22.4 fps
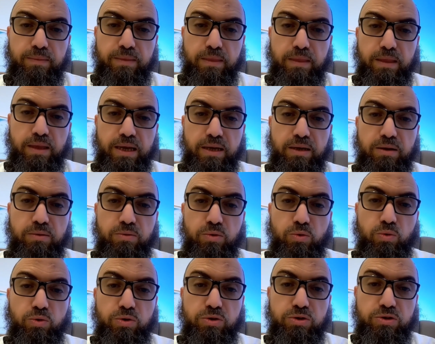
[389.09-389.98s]
And of
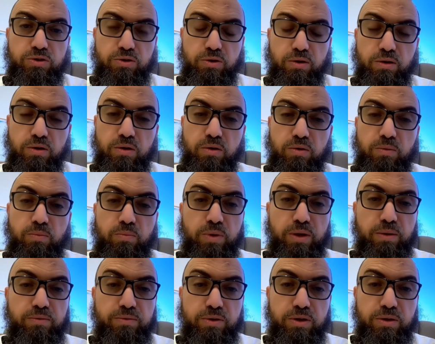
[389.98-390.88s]
course, we
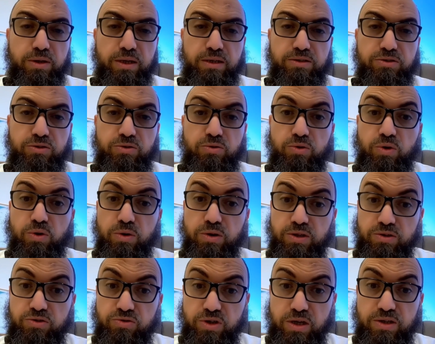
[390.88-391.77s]
have cholesterol and
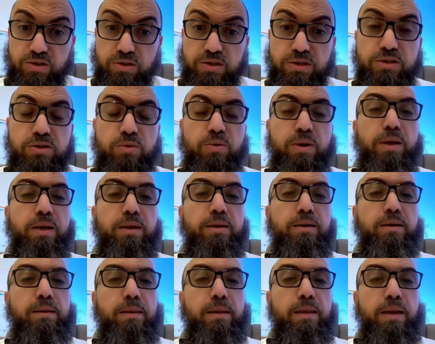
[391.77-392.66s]
triglycerides.
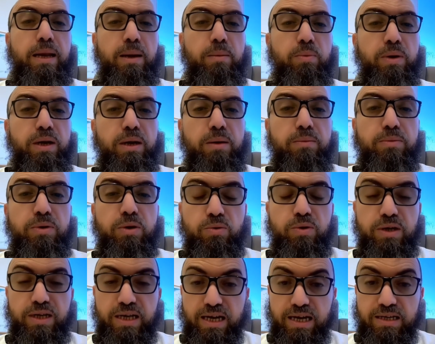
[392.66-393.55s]
And we have uric
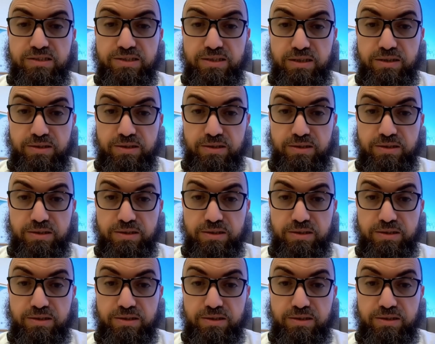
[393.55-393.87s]
acid.